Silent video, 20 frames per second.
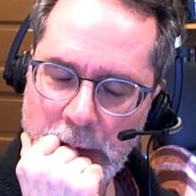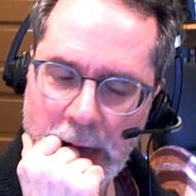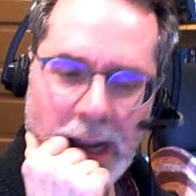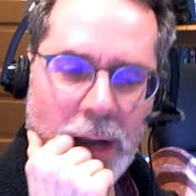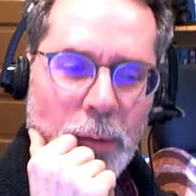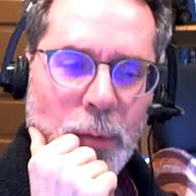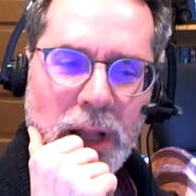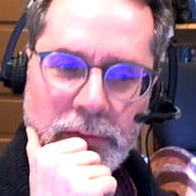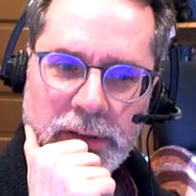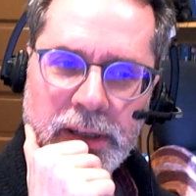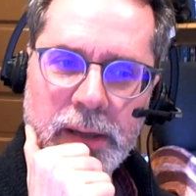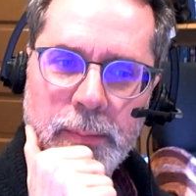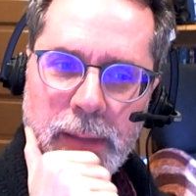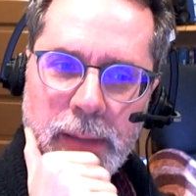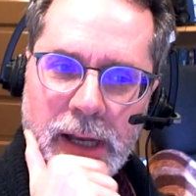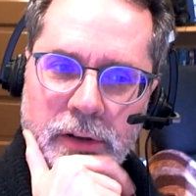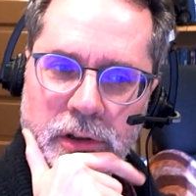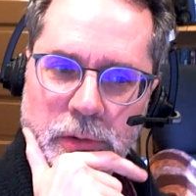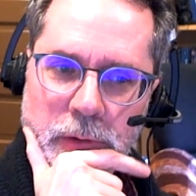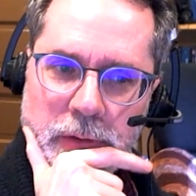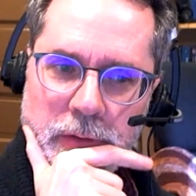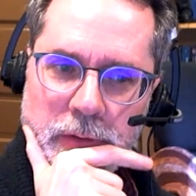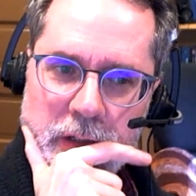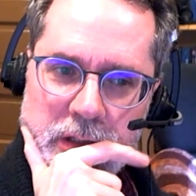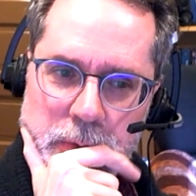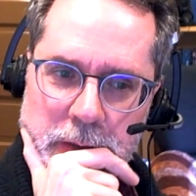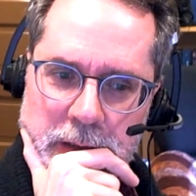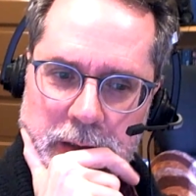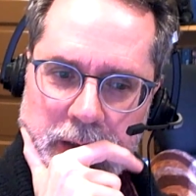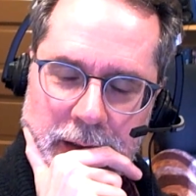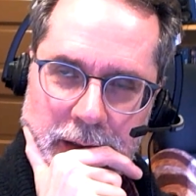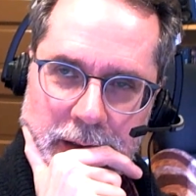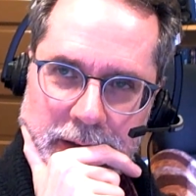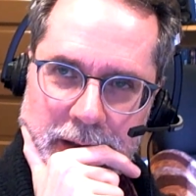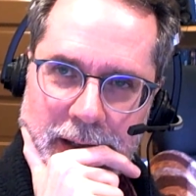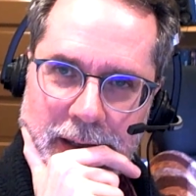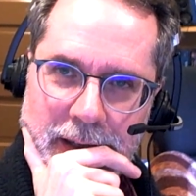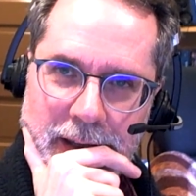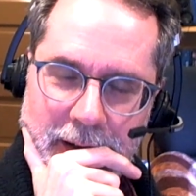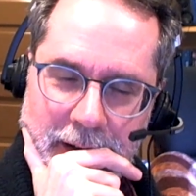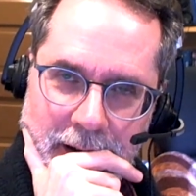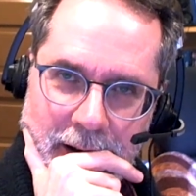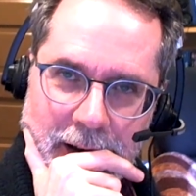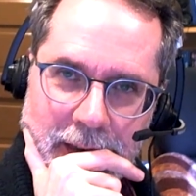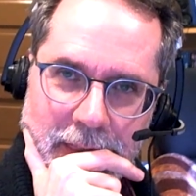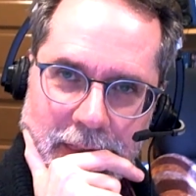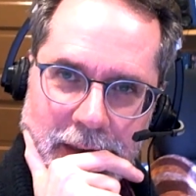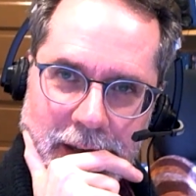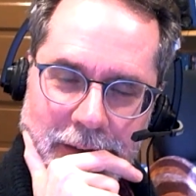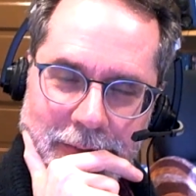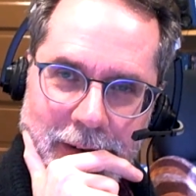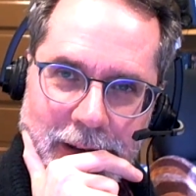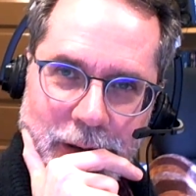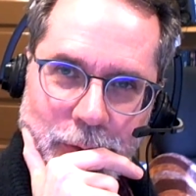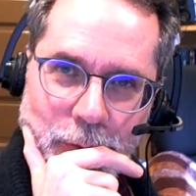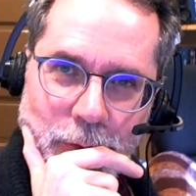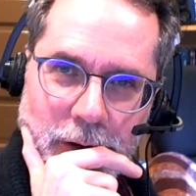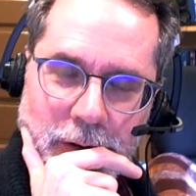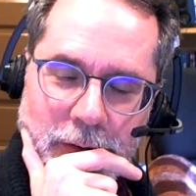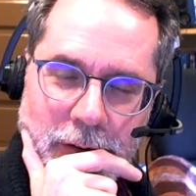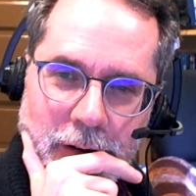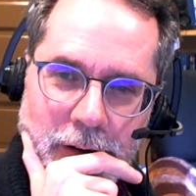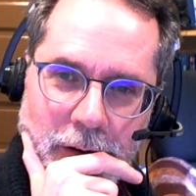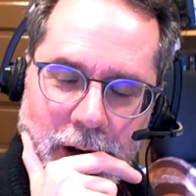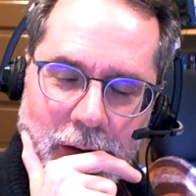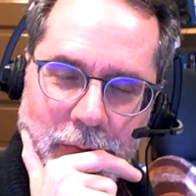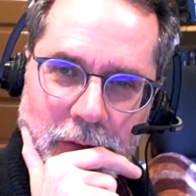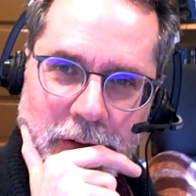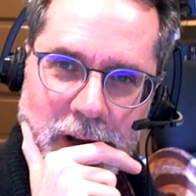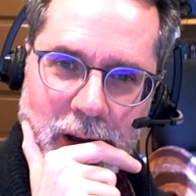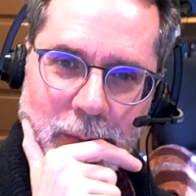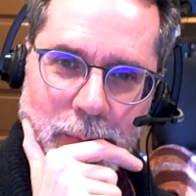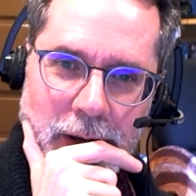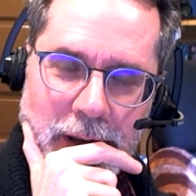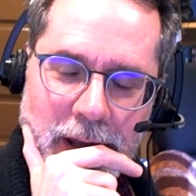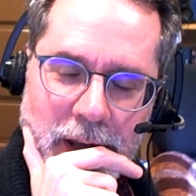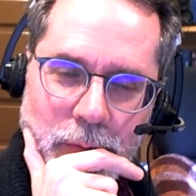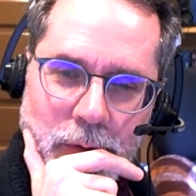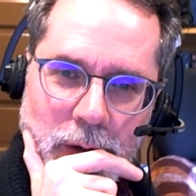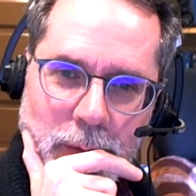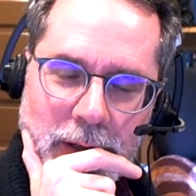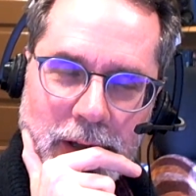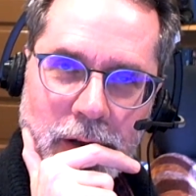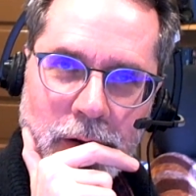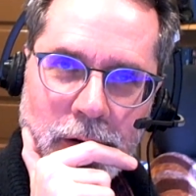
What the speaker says: I will have to get back to you on this one because I cannot think of anyone off the top of my head where I'm like,